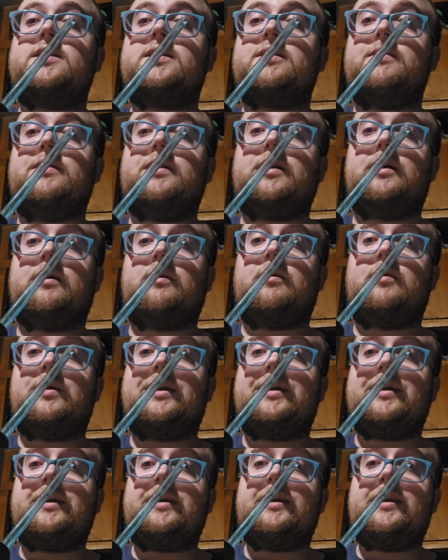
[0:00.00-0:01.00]
So,
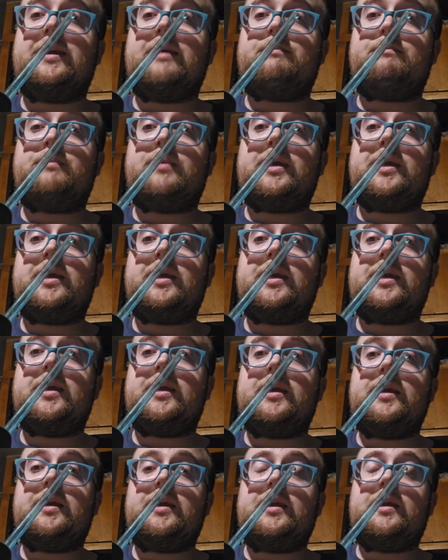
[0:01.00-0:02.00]

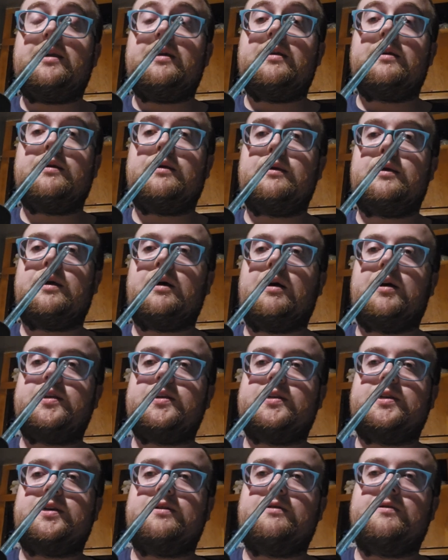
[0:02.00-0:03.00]
yippee!
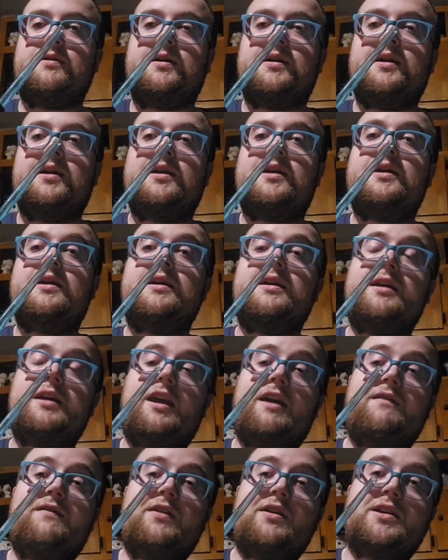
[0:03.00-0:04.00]
Also,
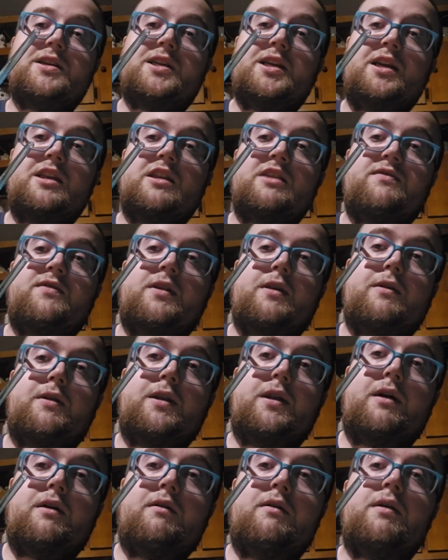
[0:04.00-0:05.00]
if you're seeing this
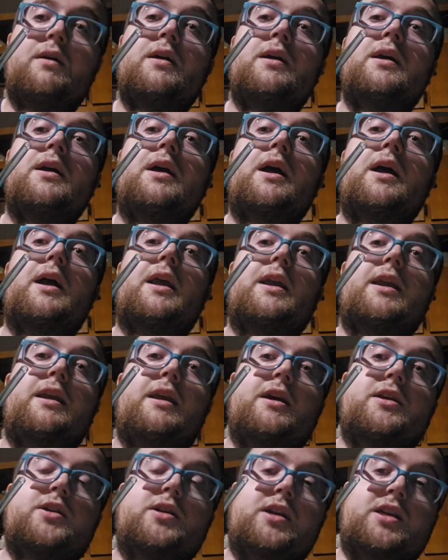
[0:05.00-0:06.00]
video,
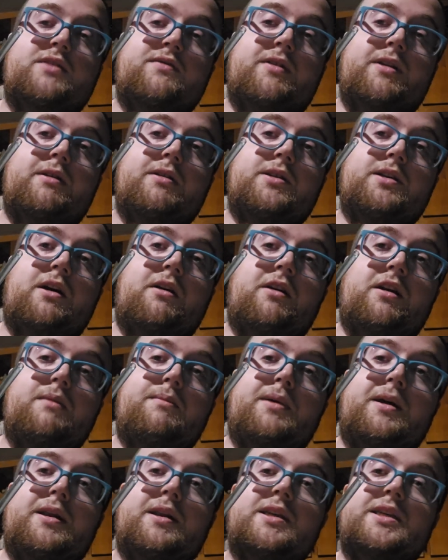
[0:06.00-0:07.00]
yesterday's video has
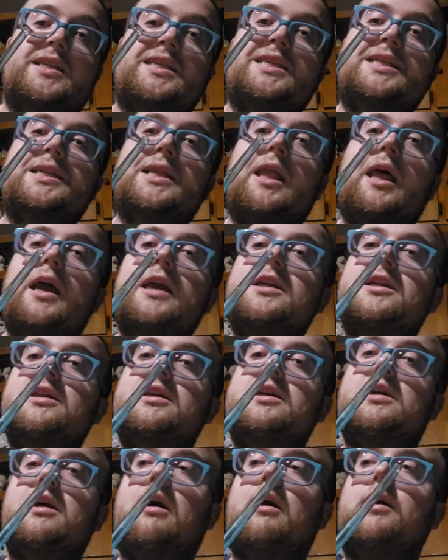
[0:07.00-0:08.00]
already been
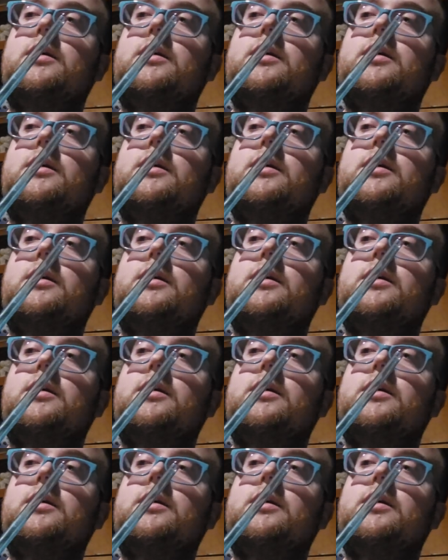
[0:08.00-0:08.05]
slightly